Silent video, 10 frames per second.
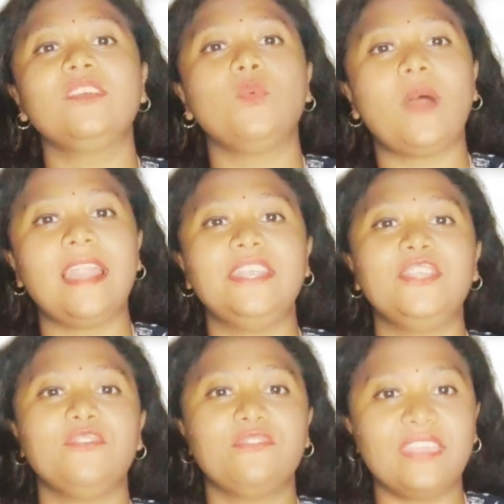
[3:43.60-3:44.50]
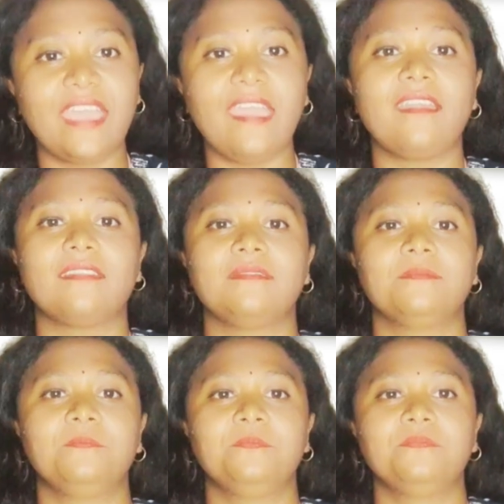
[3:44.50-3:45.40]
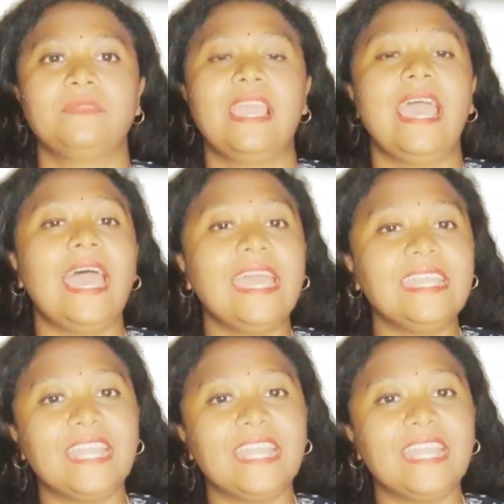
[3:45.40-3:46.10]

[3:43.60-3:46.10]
quality of care and